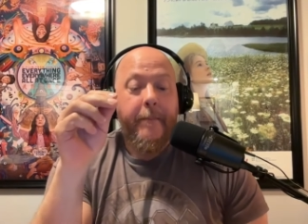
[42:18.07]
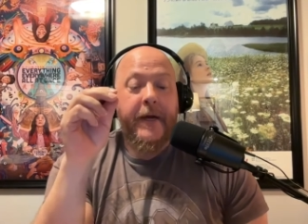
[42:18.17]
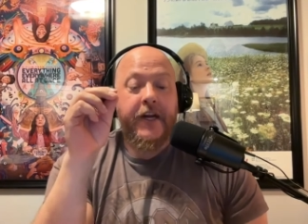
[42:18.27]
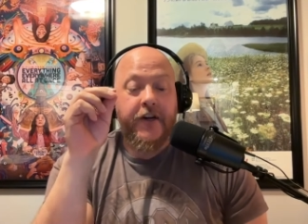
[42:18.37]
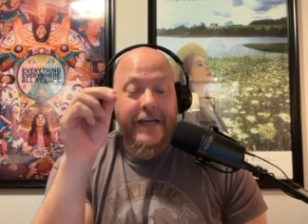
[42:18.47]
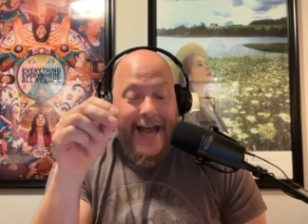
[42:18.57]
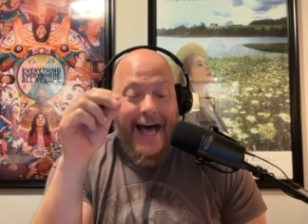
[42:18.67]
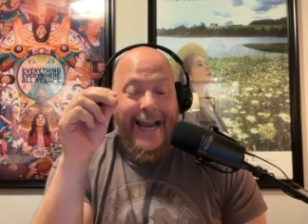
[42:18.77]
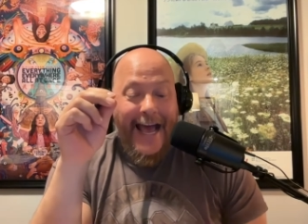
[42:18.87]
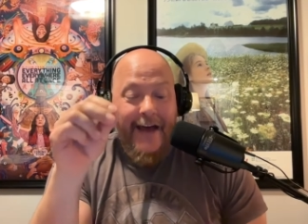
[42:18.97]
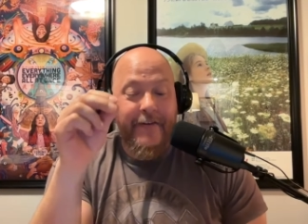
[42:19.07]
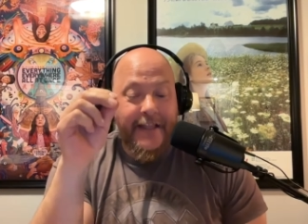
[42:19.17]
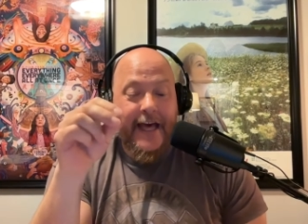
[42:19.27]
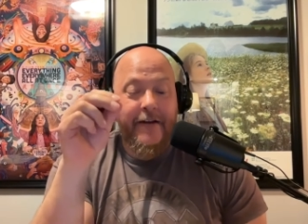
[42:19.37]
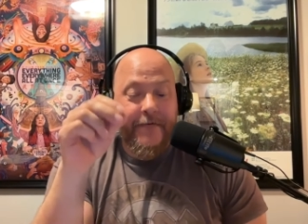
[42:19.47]
but you're not having
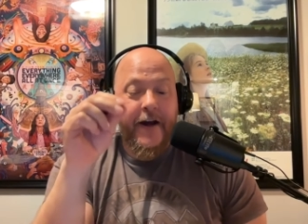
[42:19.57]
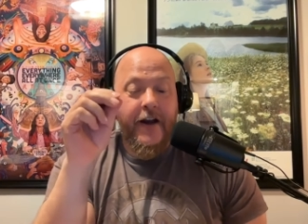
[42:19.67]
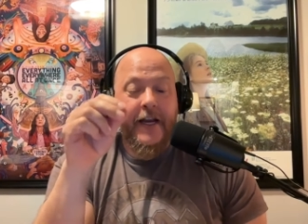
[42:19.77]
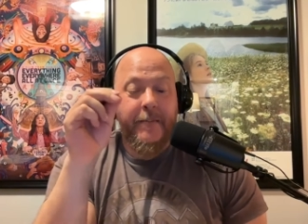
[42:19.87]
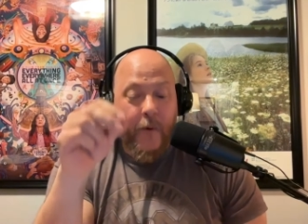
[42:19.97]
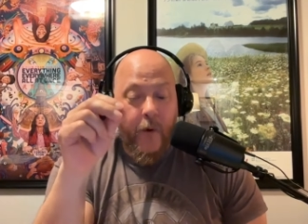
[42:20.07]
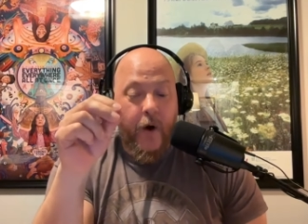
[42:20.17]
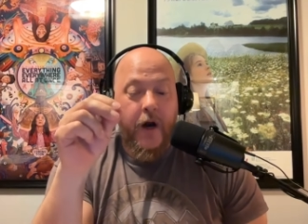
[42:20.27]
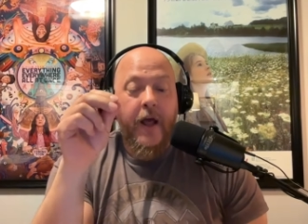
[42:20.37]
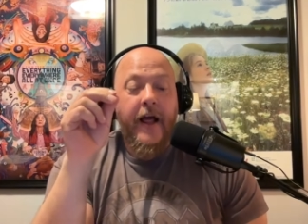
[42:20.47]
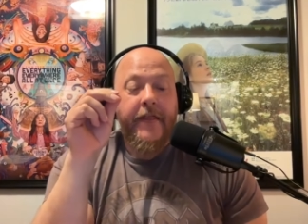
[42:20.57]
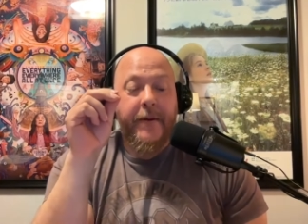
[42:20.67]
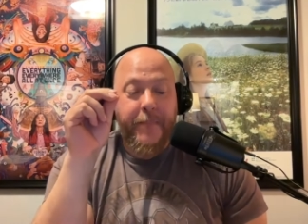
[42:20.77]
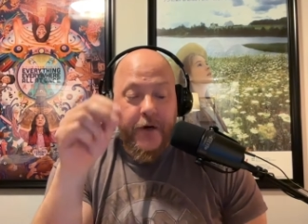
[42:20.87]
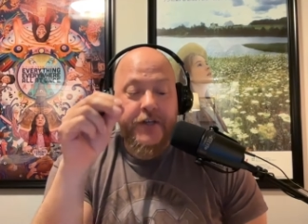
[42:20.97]
that affair anymore,
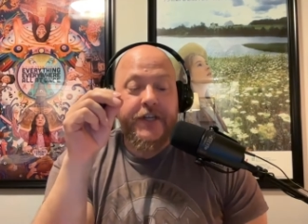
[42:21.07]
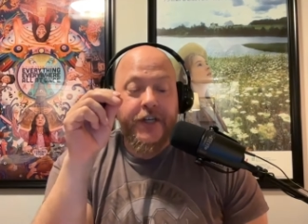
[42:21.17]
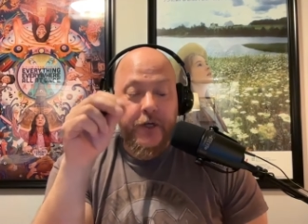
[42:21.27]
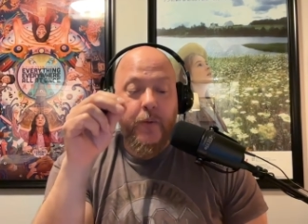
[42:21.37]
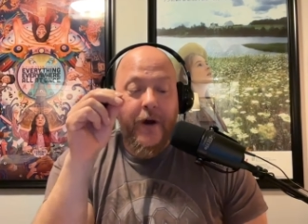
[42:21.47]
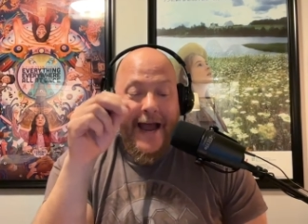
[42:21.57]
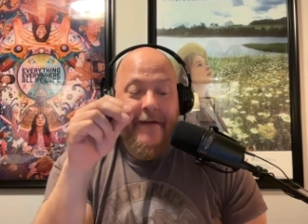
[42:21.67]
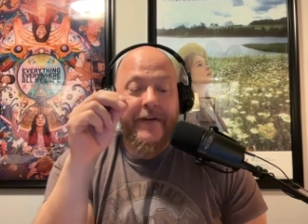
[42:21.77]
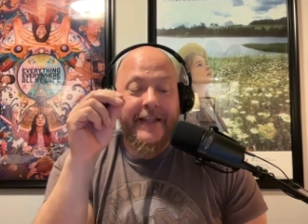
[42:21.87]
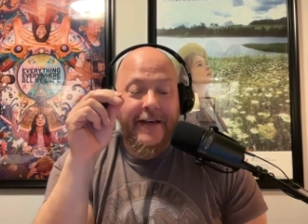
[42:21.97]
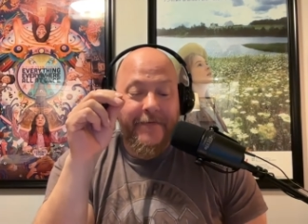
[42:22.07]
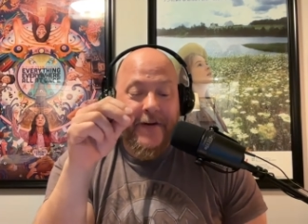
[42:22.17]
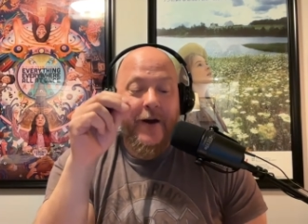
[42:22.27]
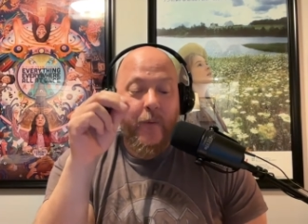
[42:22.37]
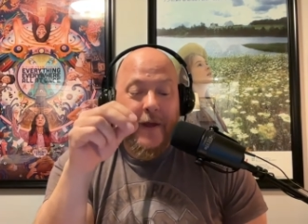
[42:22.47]
the person you were having the
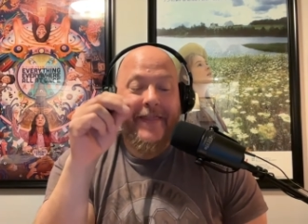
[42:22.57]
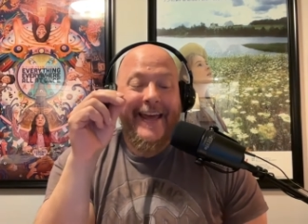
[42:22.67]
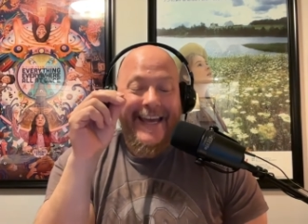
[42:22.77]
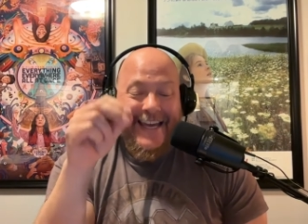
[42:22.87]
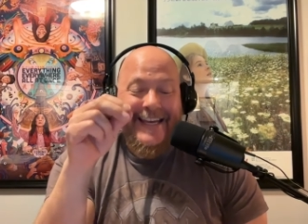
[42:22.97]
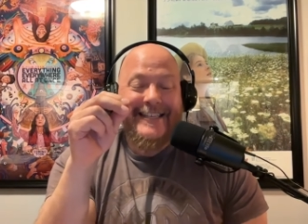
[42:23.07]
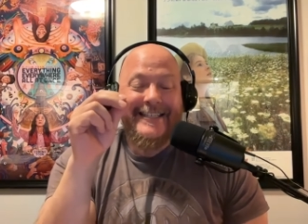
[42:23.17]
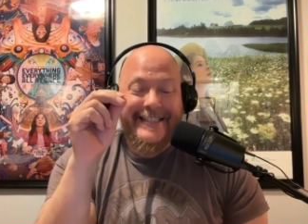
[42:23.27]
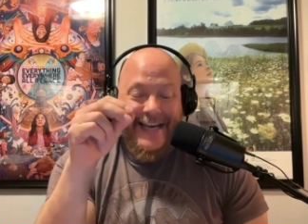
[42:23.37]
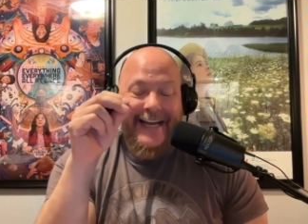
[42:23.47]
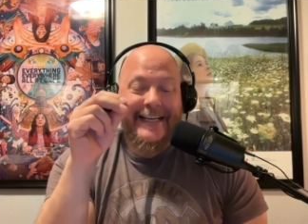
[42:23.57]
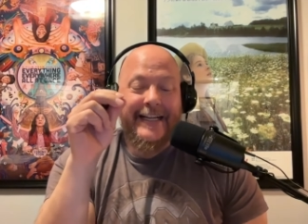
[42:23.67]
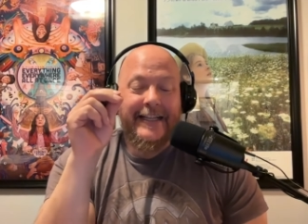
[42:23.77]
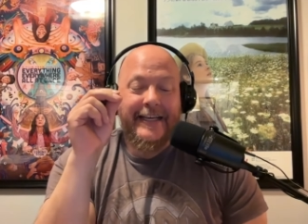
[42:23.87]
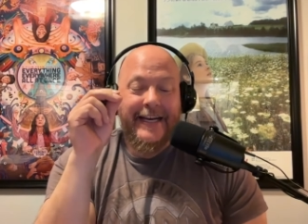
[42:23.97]
affair with is
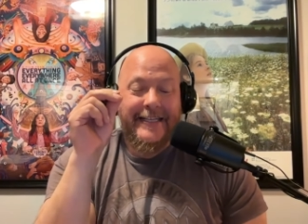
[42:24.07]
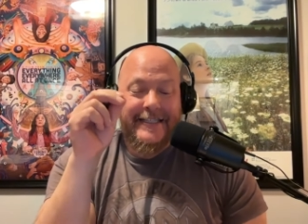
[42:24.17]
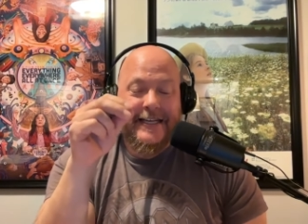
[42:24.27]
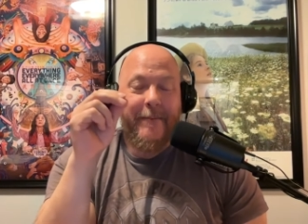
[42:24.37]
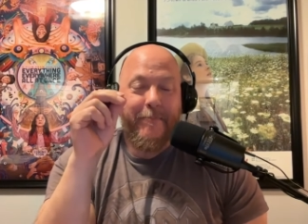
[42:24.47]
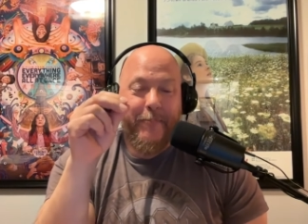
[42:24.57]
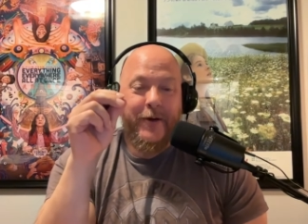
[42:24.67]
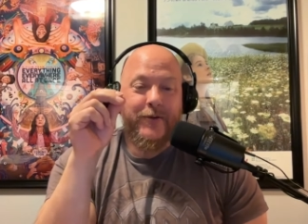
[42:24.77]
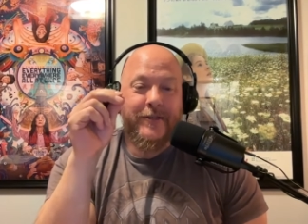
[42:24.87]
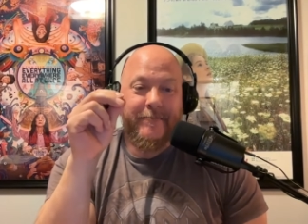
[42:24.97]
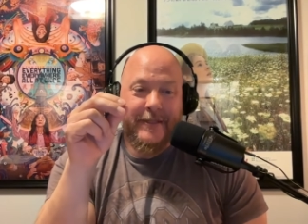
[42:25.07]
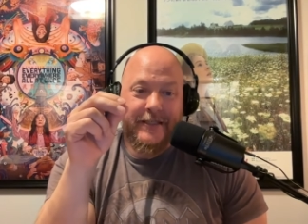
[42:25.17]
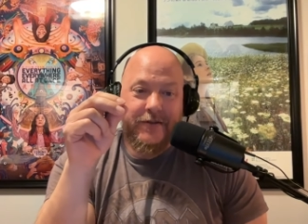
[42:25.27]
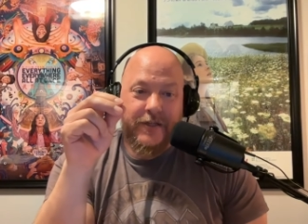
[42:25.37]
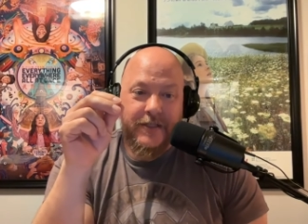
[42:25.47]
technically a sub post
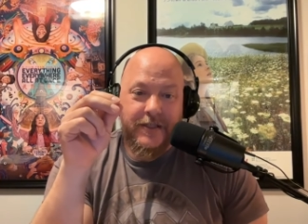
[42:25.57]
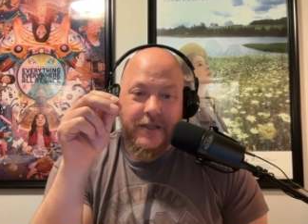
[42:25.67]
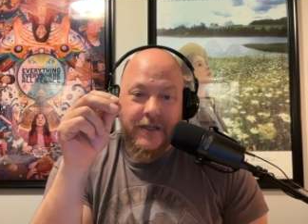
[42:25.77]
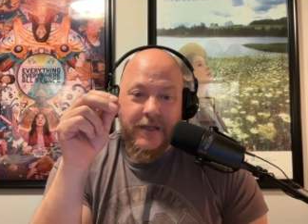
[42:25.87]
mistress.